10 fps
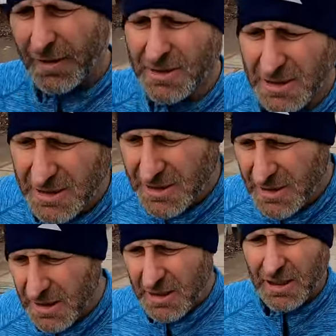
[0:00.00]
This is
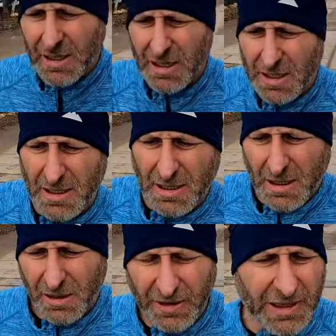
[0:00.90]

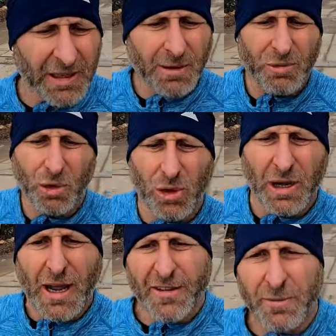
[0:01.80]
leading up to
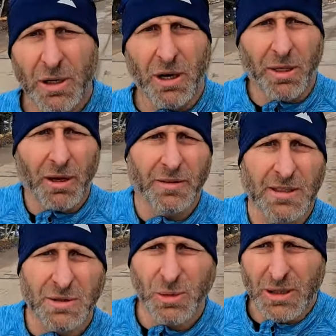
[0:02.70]
our half marathon
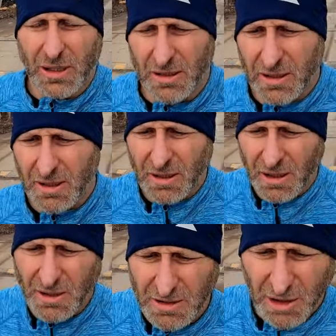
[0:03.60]
this weekend.
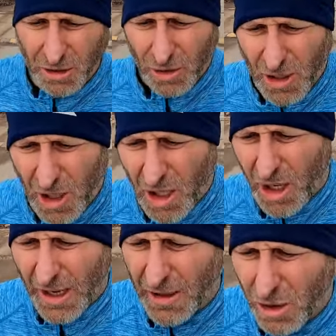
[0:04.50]
So
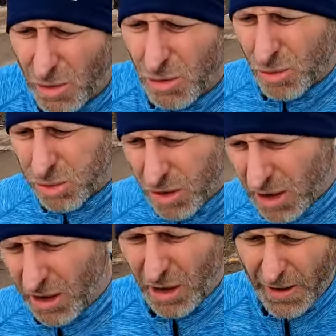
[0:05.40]
I know
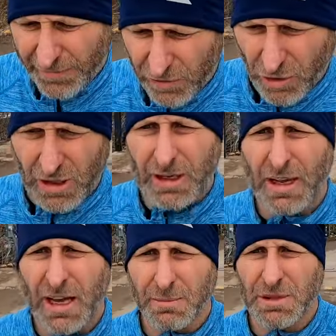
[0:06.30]
a lot of
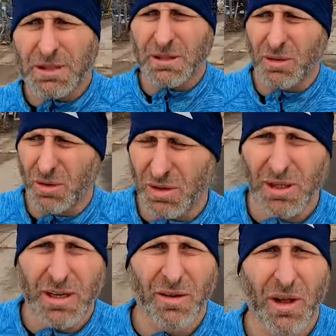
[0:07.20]
training apps
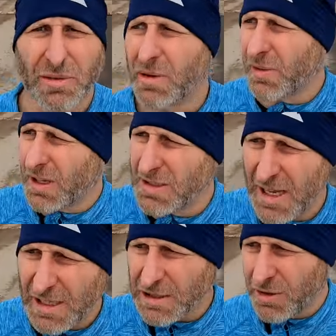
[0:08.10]
and a lot of advice
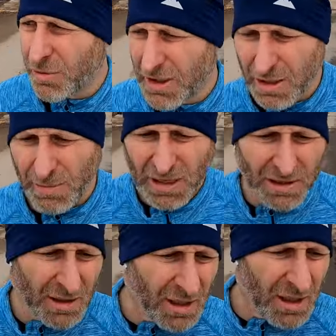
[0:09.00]
actually
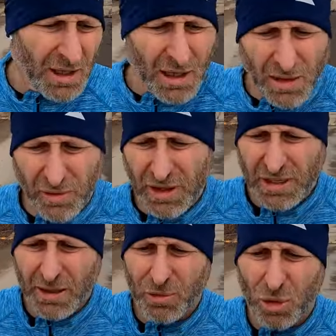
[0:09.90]
recommend
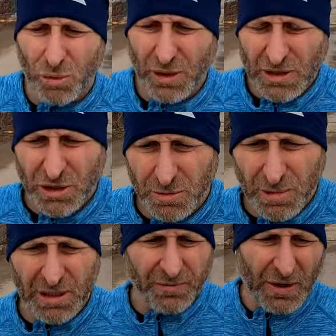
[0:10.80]
leading up to a race
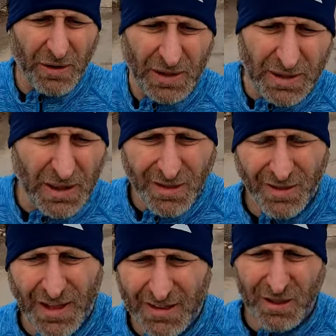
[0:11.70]
should be a very
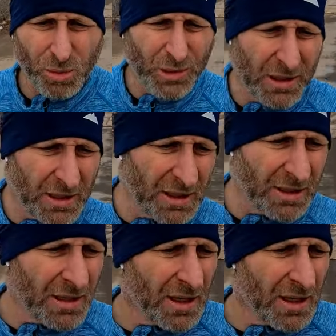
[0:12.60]
light week.